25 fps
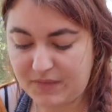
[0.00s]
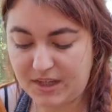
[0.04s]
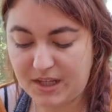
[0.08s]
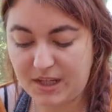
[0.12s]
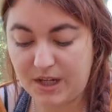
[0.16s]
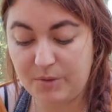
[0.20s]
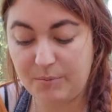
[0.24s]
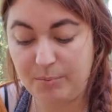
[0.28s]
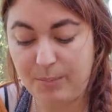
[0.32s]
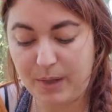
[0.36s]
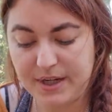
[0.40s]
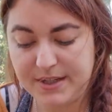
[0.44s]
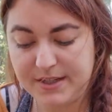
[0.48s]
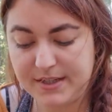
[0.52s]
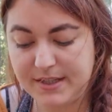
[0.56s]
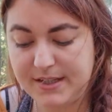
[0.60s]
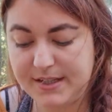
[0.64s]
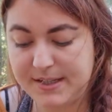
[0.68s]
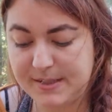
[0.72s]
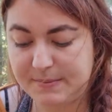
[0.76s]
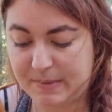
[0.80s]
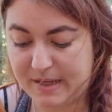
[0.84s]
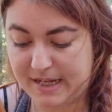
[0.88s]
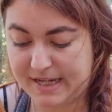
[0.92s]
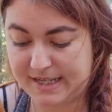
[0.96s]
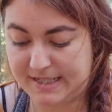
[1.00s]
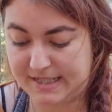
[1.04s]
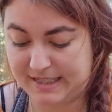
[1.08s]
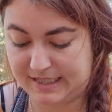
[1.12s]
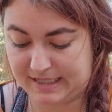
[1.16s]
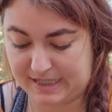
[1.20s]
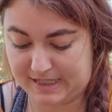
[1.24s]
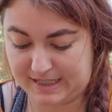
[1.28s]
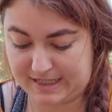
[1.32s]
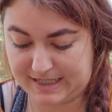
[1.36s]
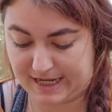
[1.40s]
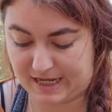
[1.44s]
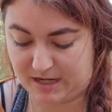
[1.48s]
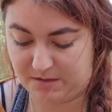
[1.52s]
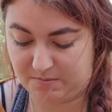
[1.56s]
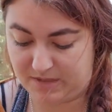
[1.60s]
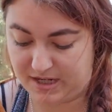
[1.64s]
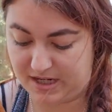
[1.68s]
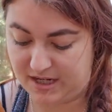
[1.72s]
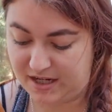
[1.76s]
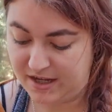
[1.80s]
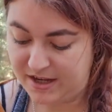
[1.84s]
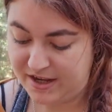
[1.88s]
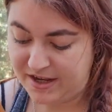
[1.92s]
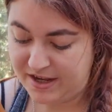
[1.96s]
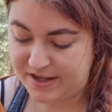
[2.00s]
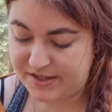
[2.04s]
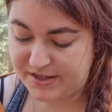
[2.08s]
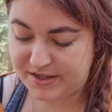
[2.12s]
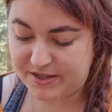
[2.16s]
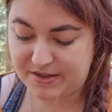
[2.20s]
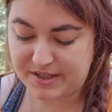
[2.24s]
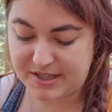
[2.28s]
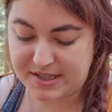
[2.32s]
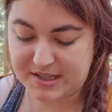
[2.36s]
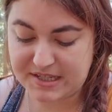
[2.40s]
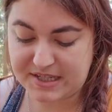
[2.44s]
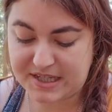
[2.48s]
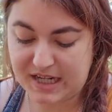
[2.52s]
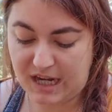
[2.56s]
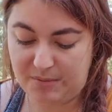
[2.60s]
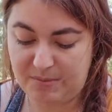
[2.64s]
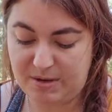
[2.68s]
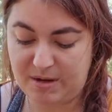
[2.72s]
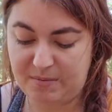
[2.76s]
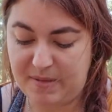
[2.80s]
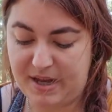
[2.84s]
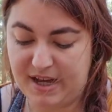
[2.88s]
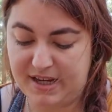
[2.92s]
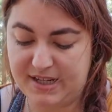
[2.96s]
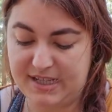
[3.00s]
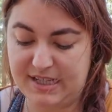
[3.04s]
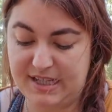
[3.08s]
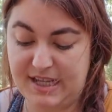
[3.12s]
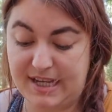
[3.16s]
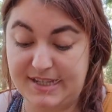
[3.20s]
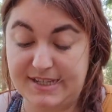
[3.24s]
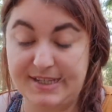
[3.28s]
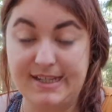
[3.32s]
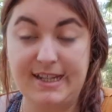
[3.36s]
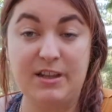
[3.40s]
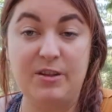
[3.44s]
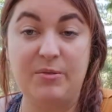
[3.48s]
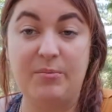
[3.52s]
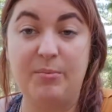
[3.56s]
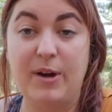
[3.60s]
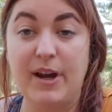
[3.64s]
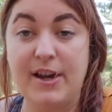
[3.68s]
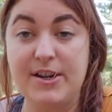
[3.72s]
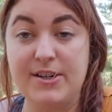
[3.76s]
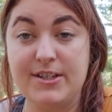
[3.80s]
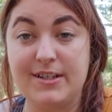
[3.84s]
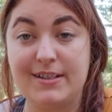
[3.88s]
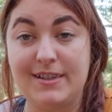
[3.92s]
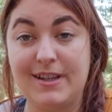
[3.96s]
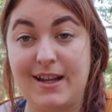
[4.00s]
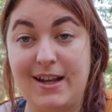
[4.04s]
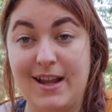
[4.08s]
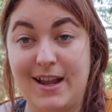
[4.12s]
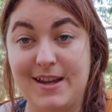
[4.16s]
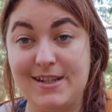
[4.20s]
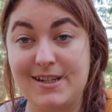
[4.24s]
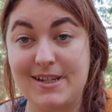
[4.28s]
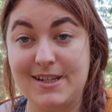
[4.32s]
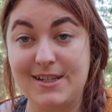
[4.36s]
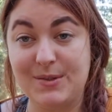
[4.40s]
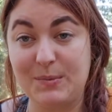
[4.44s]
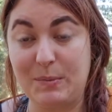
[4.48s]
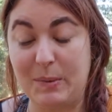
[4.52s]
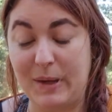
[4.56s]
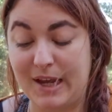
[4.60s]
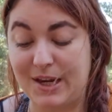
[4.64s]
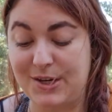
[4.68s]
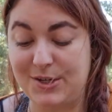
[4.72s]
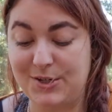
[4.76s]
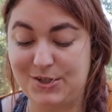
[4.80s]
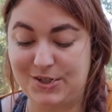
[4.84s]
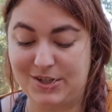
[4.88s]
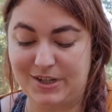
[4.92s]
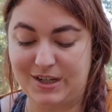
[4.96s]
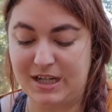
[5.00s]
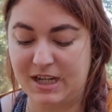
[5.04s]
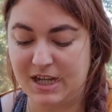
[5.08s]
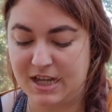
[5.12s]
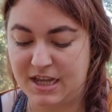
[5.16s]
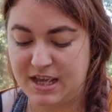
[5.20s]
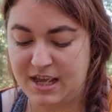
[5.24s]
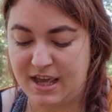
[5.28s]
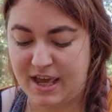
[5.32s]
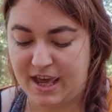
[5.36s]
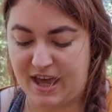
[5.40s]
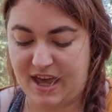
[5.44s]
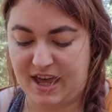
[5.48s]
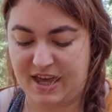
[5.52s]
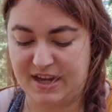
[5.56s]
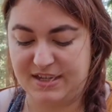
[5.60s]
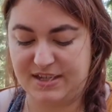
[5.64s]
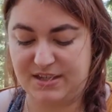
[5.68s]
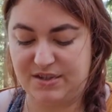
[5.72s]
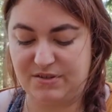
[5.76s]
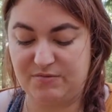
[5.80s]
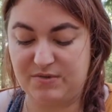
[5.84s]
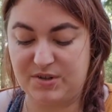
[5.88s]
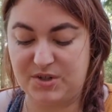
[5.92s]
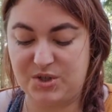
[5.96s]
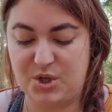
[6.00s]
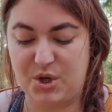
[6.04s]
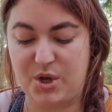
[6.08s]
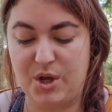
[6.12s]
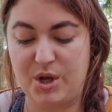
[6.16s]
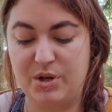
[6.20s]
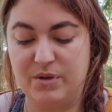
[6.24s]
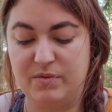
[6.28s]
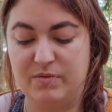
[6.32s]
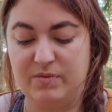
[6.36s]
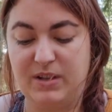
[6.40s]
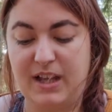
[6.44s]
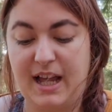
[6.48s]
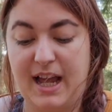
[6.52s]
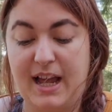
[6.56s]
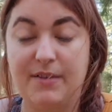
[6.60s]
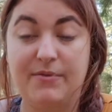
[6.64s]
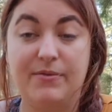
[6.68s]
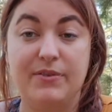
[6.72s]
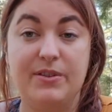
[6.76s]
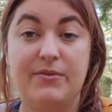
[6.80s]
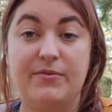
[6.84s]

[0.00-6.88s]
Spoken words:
abundance, peace, and contentment. So this is coming back to that celebration, that anticipation, and the return of life, the